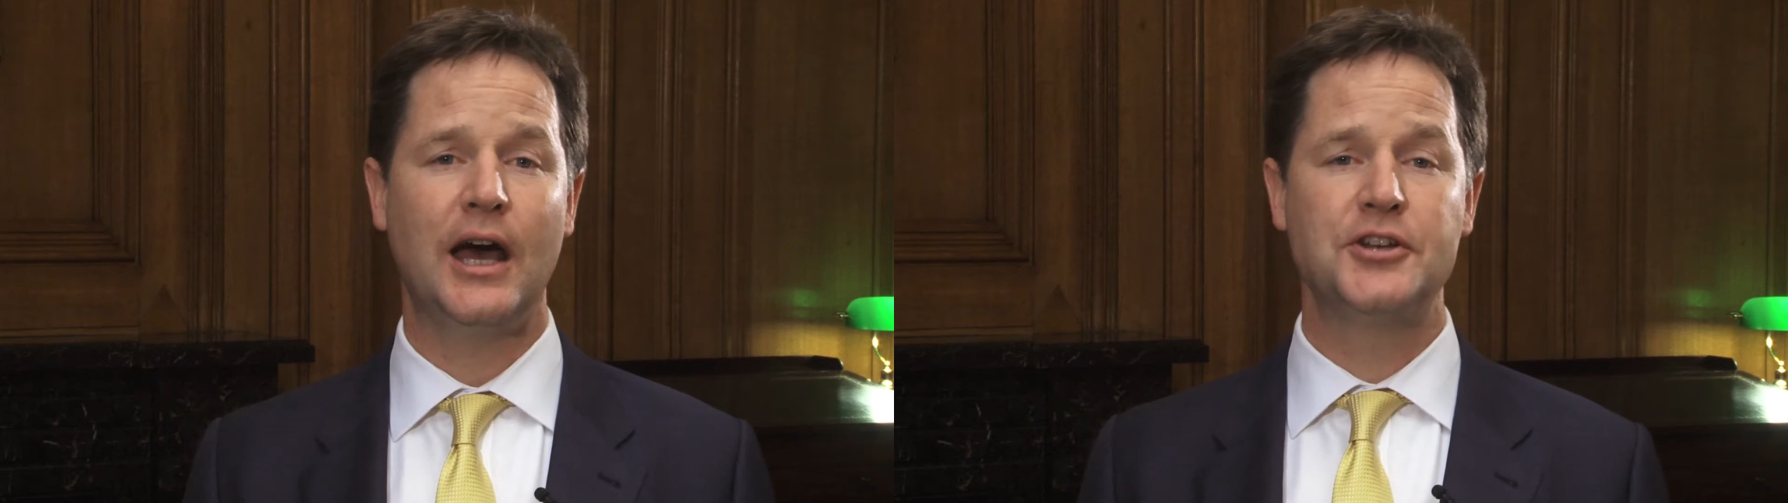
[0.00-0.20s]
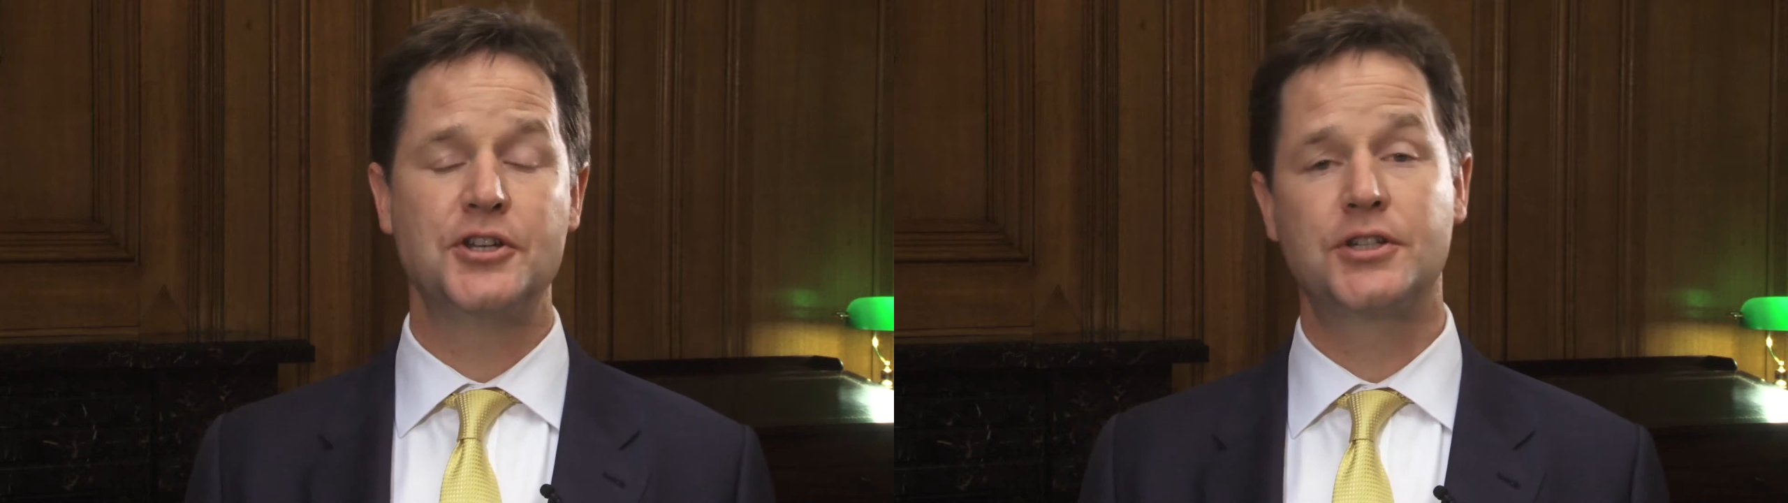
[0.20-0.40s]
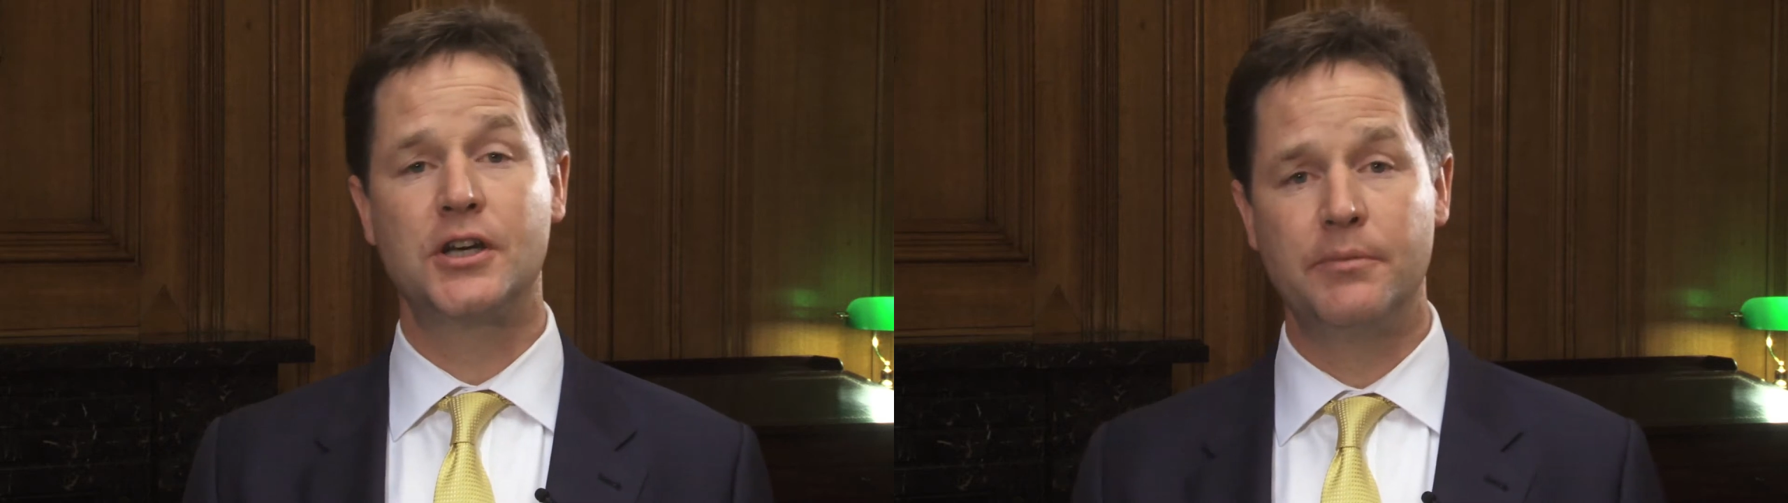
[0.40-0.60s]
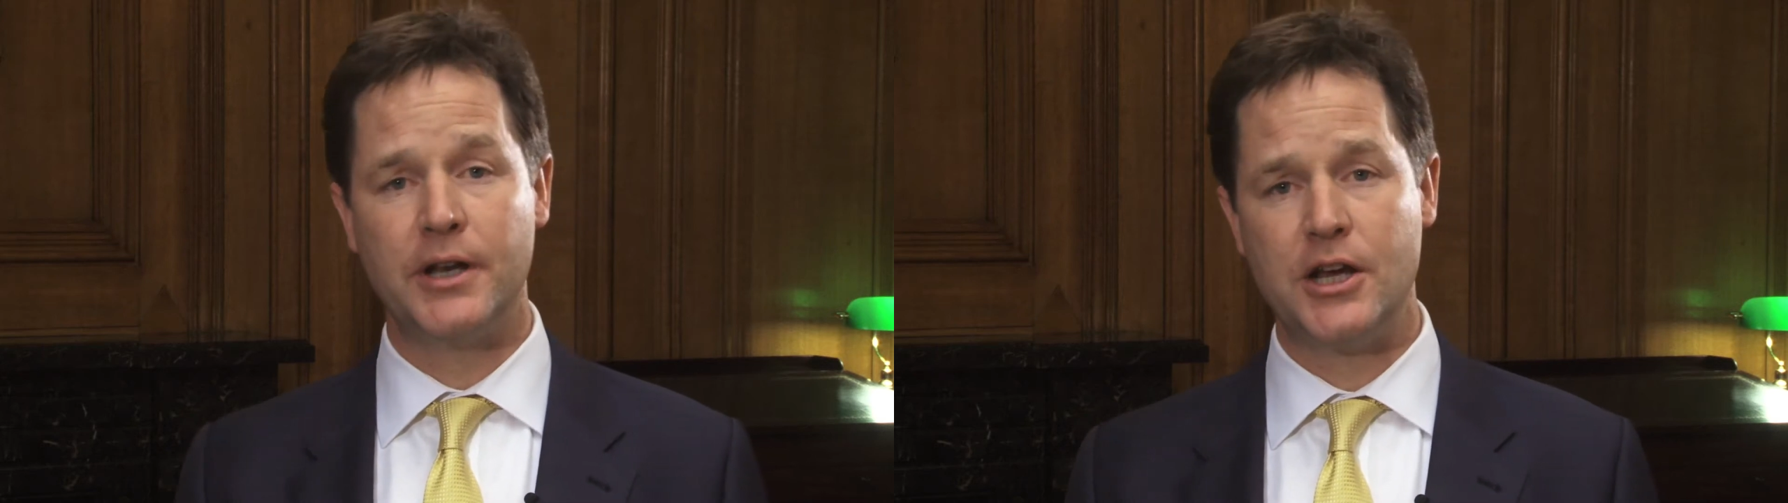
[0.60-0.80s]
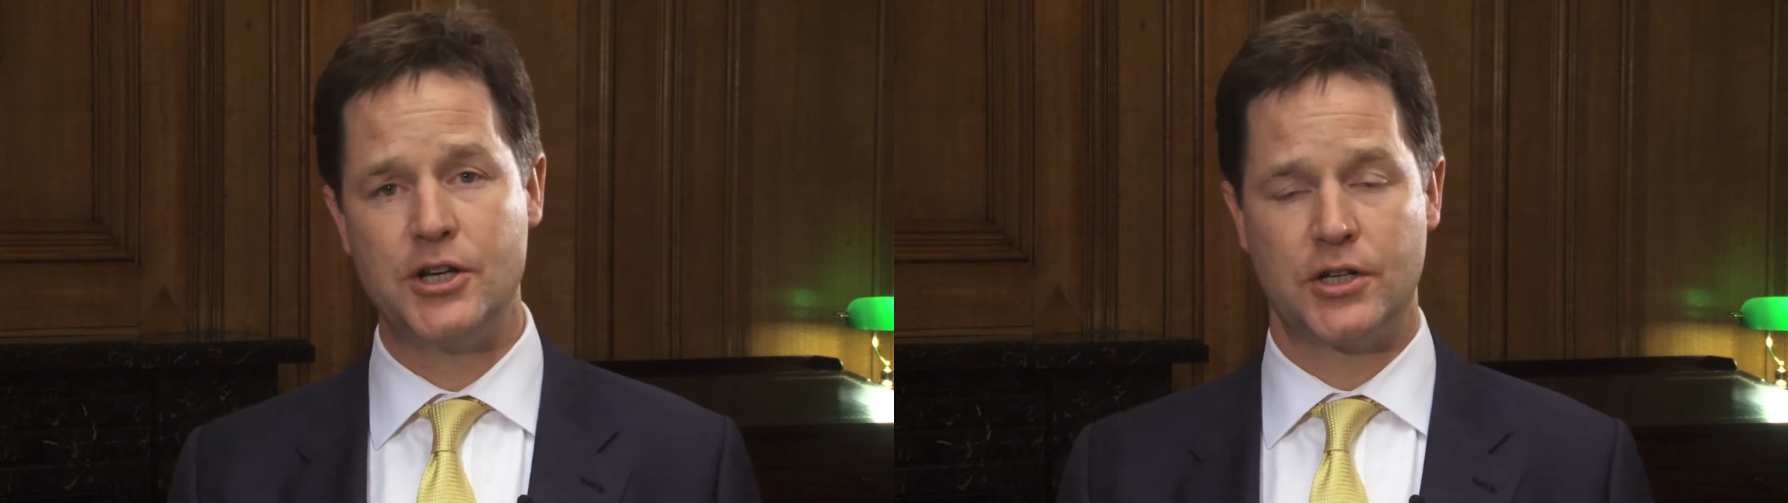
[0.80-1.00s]
and
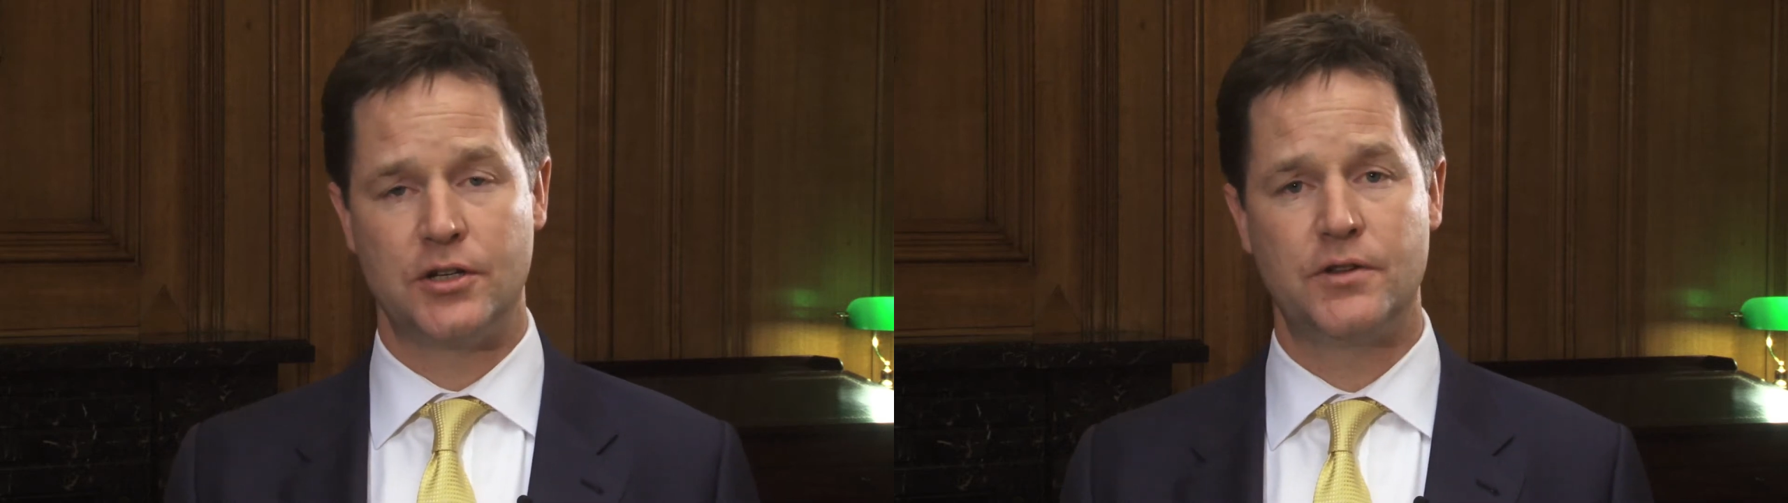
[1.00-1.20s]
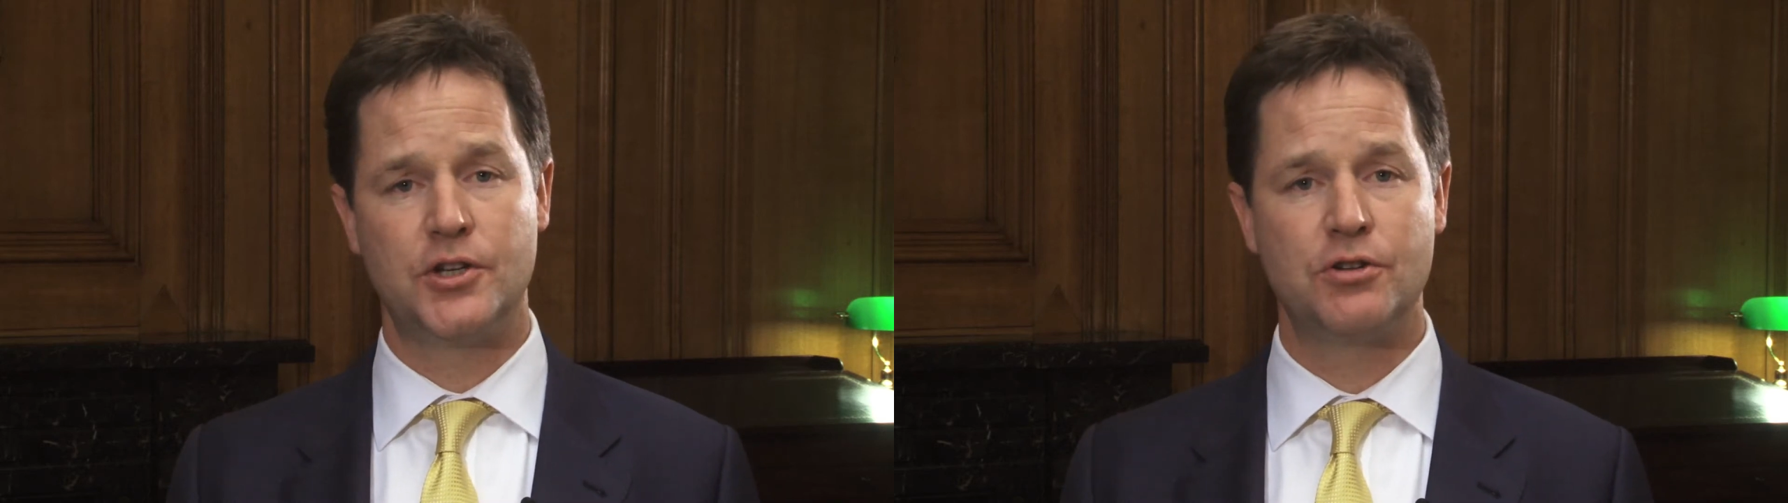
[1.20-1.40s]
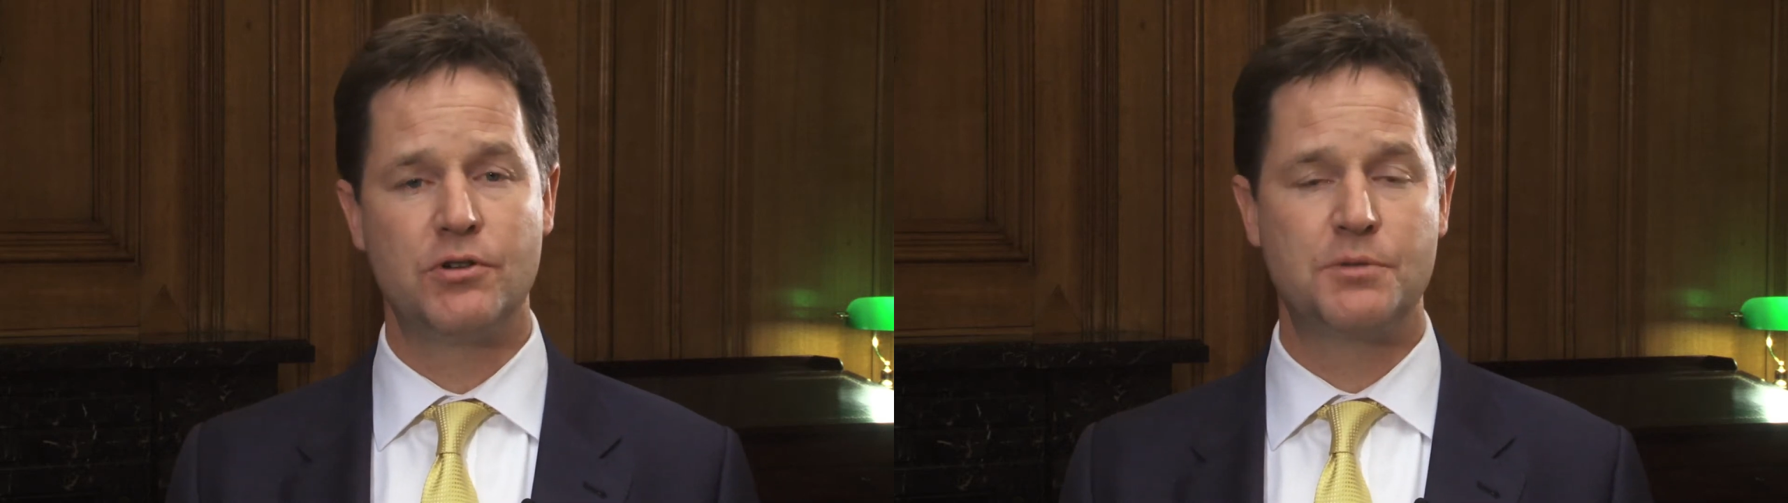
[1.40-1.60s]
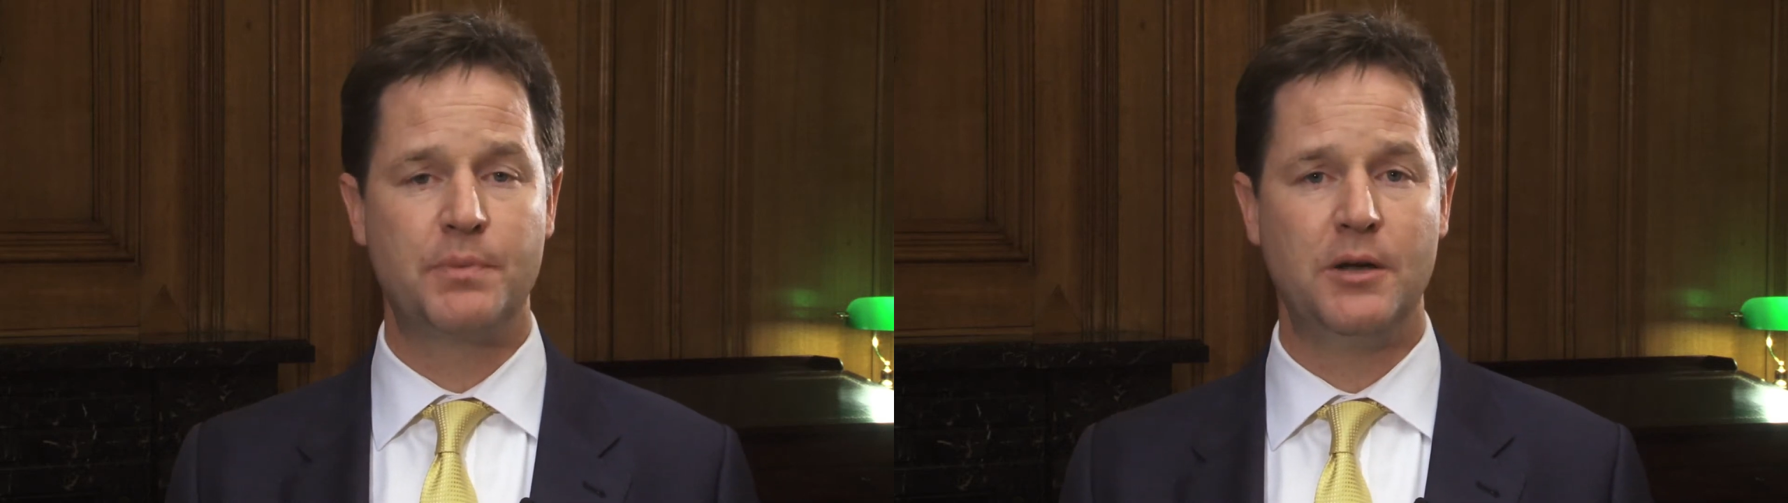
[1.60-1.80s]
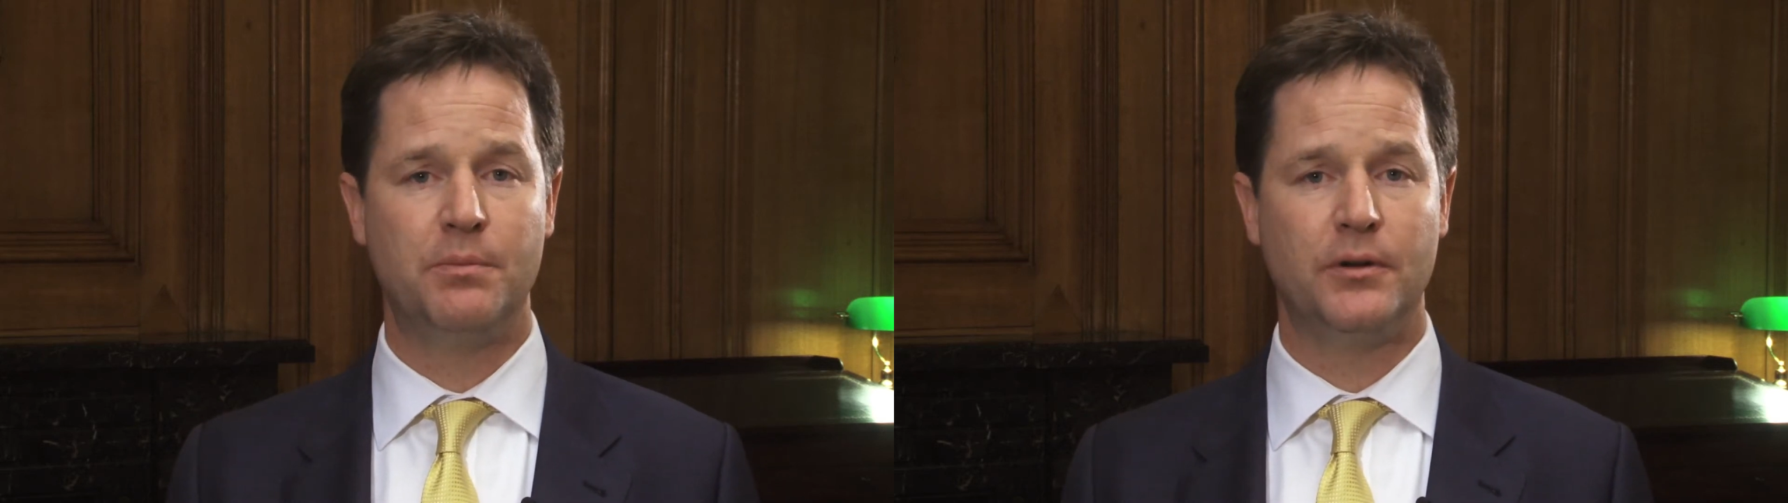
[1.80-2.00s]
determination of the Jewish
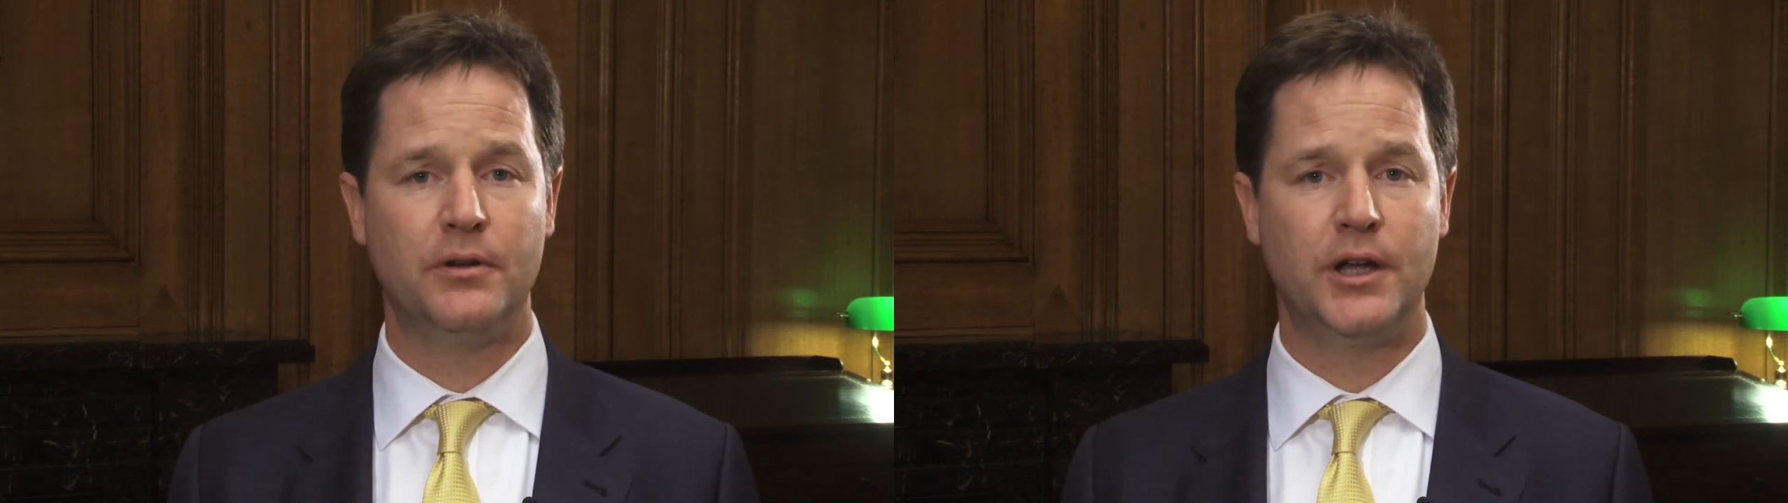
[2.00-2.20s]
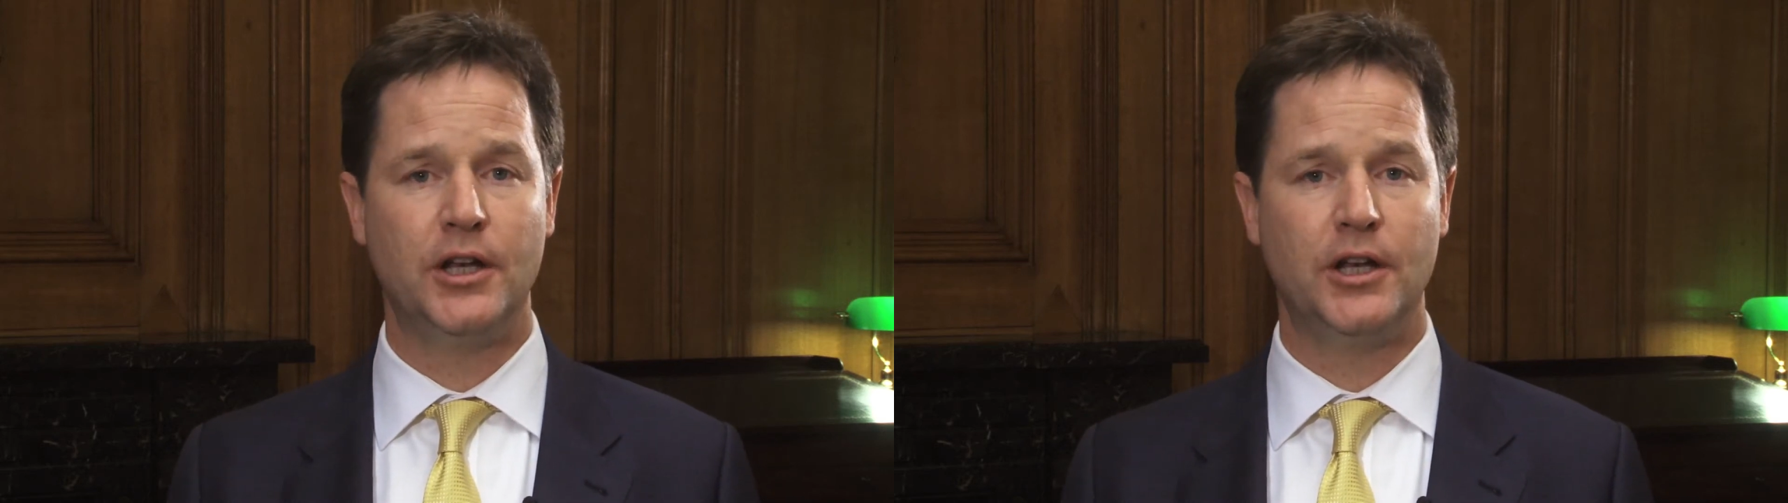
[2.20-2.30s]
people